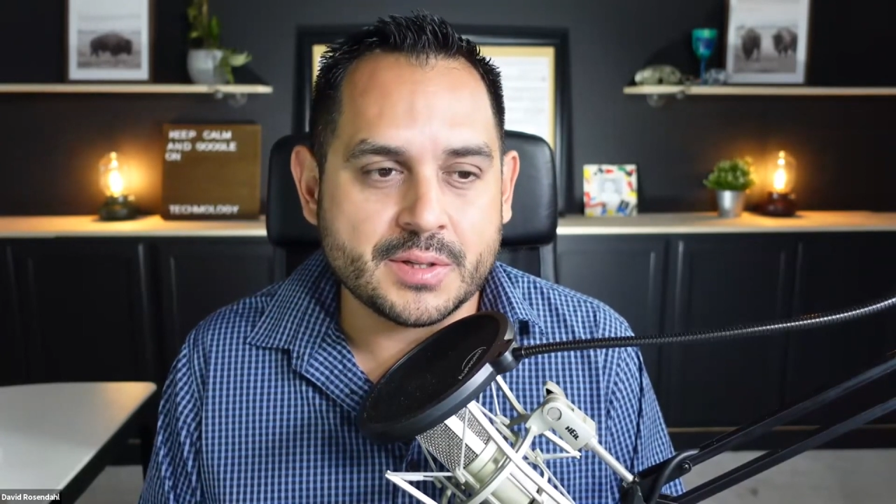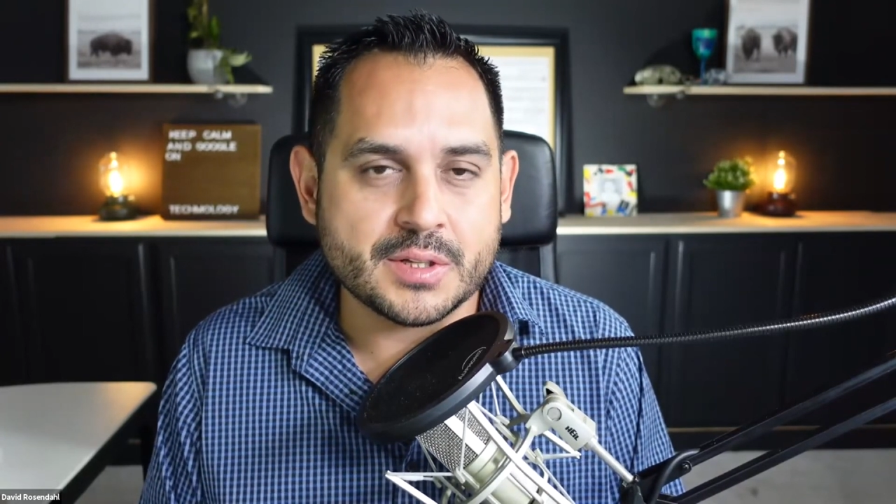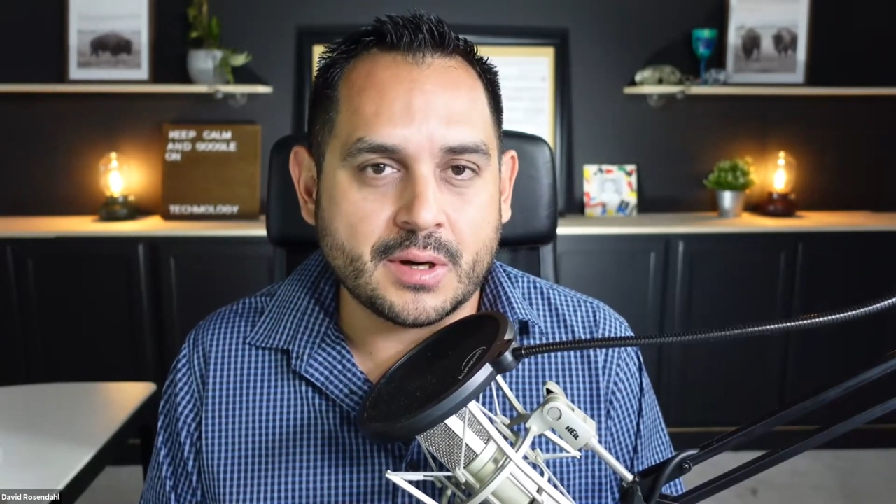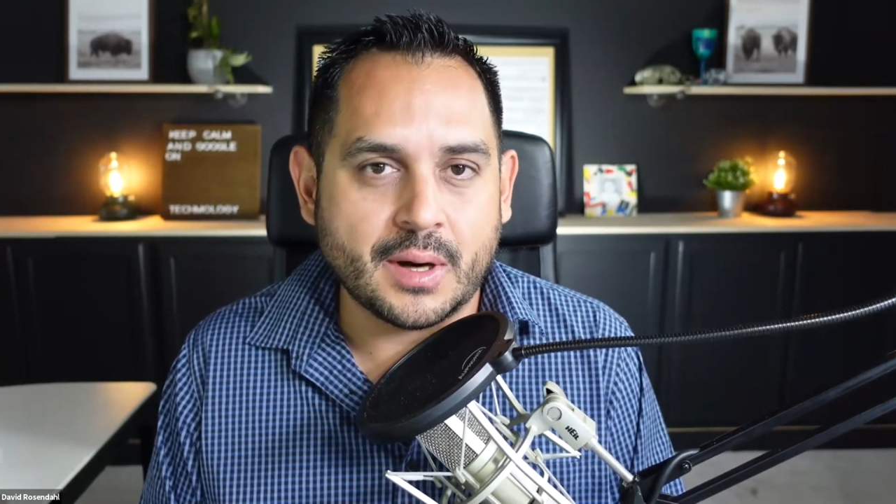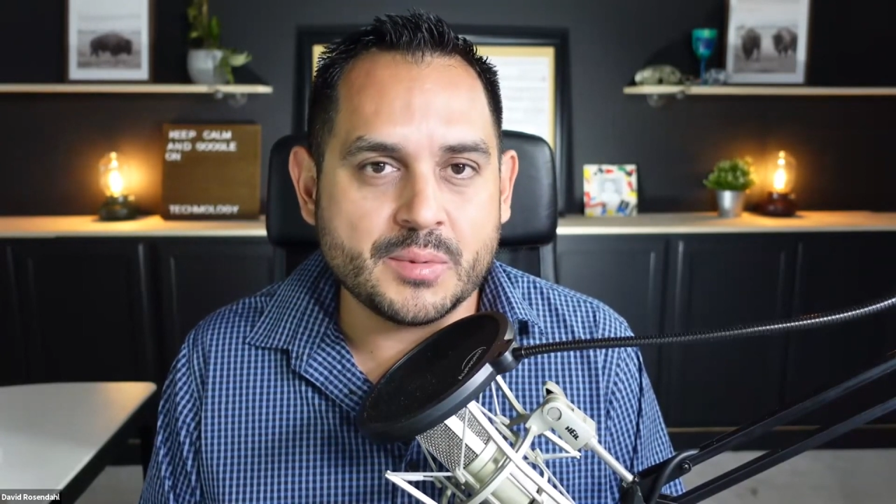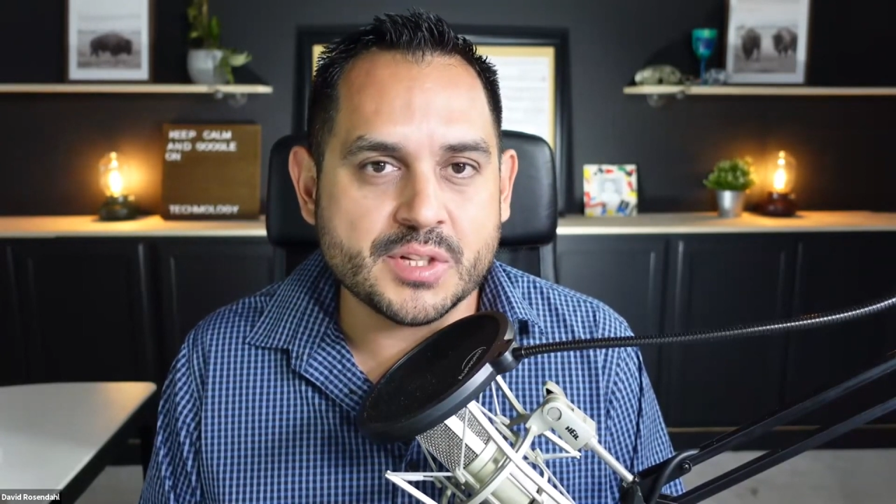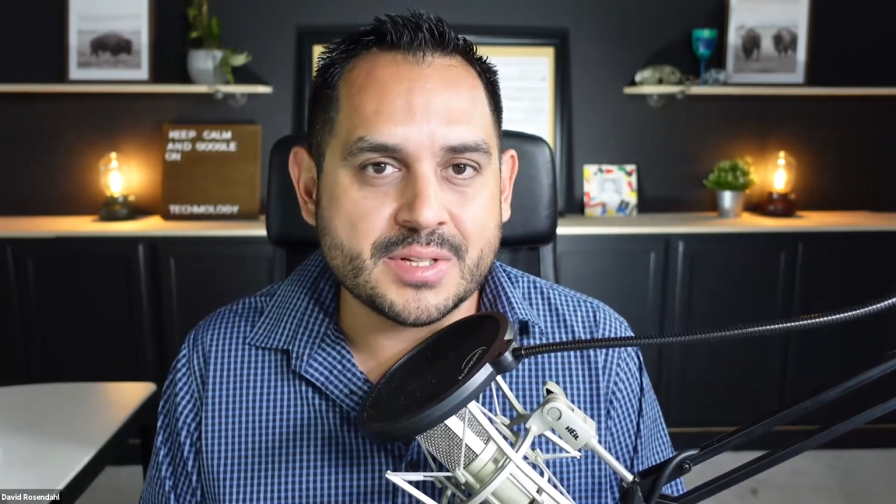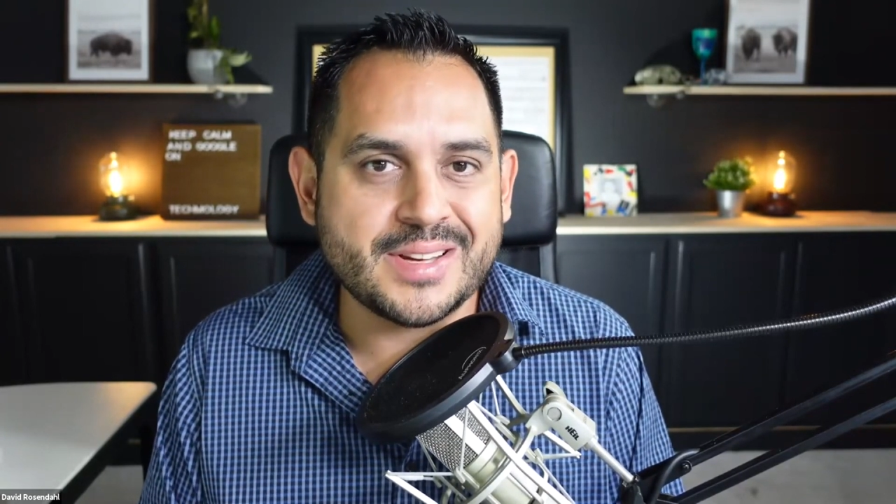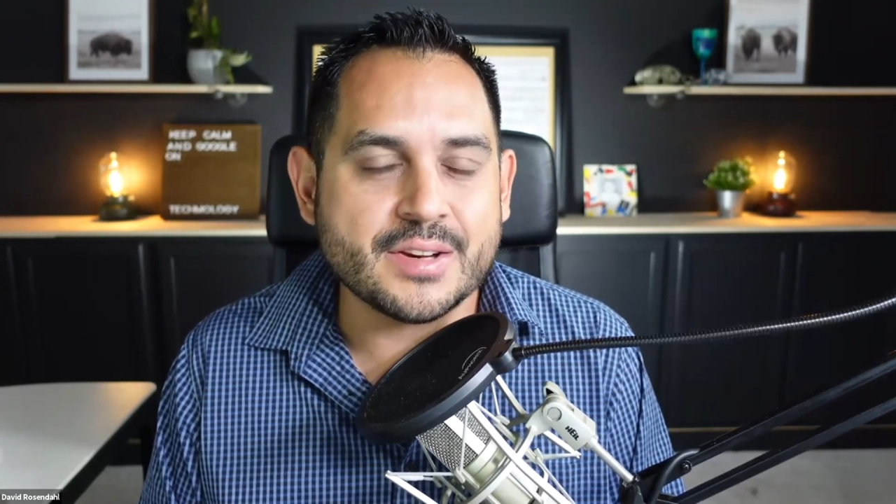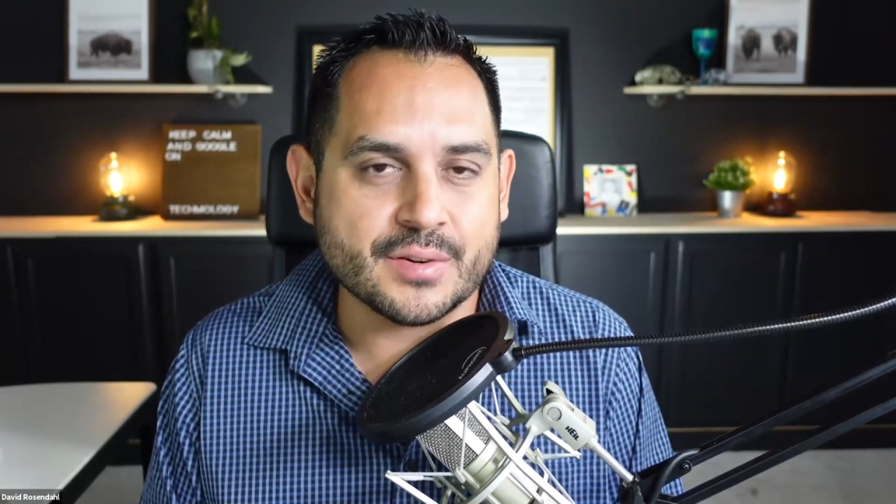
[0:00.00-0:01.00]
And so I'm
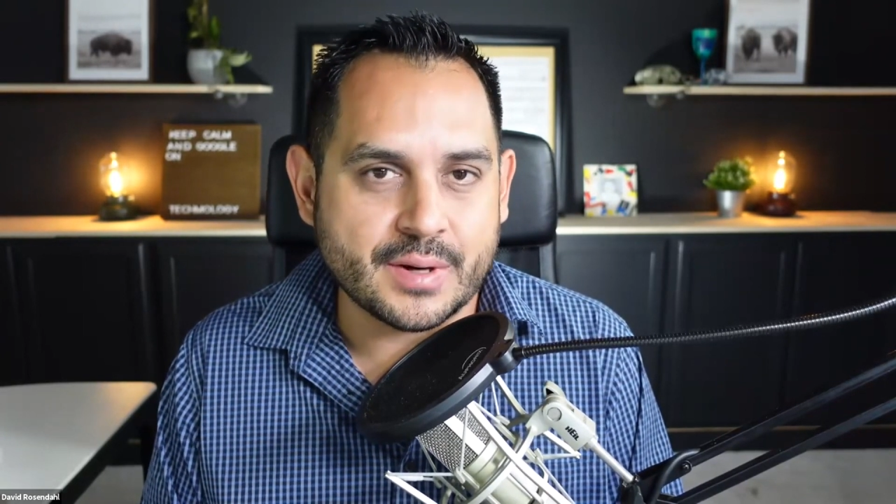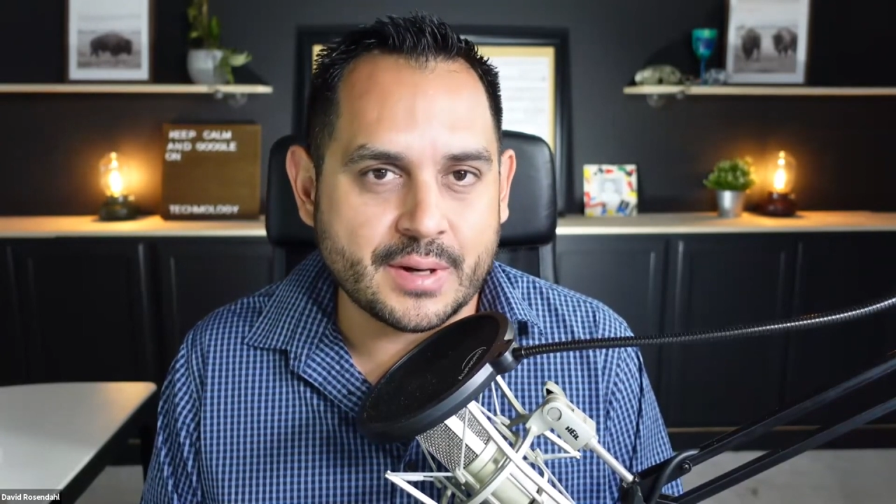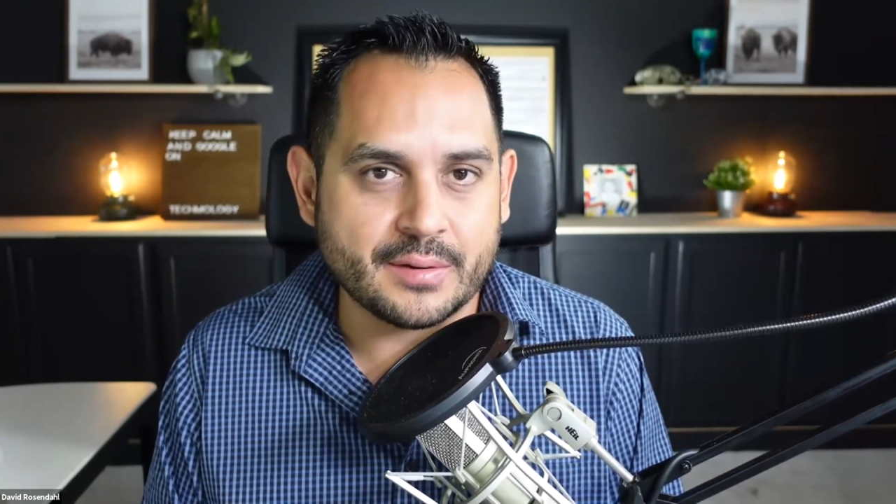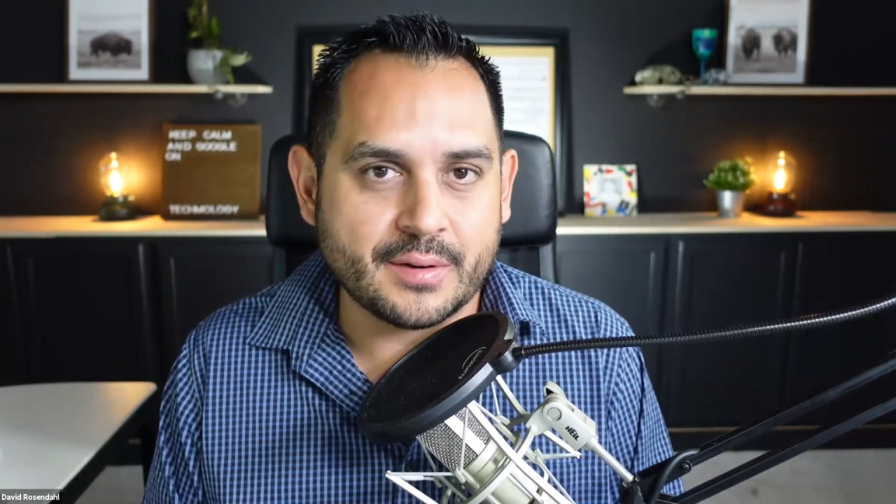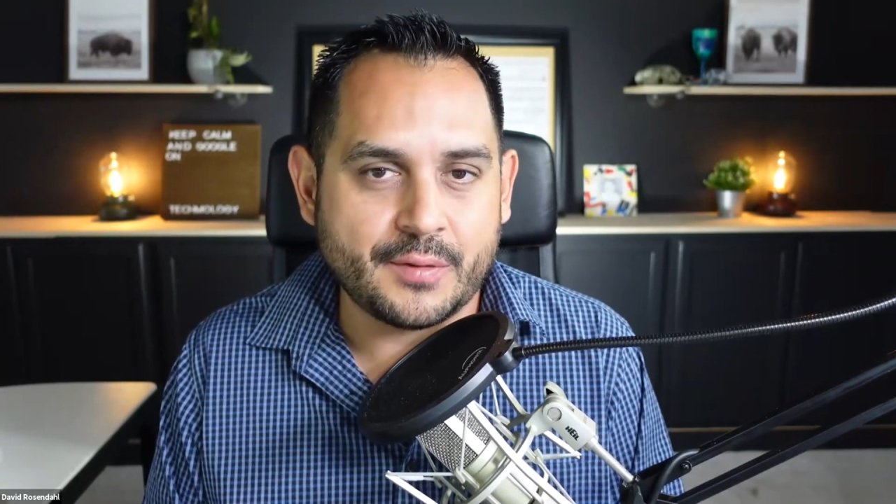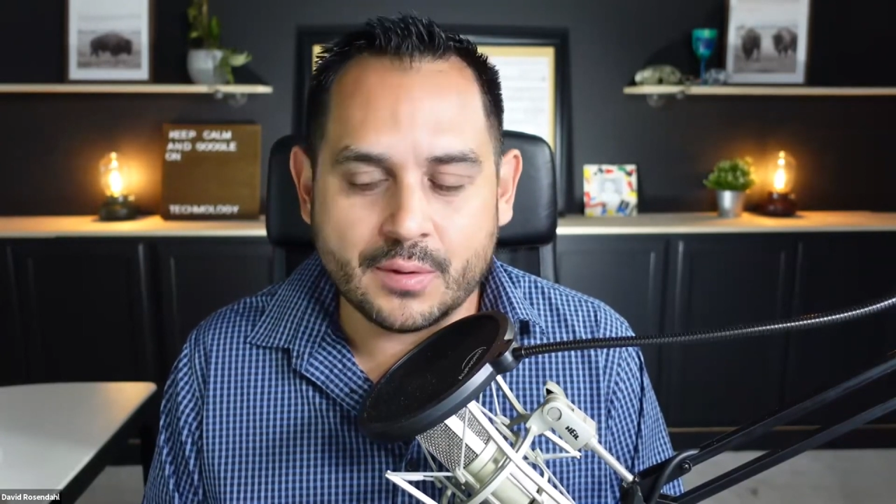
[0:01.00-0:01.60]
just curious if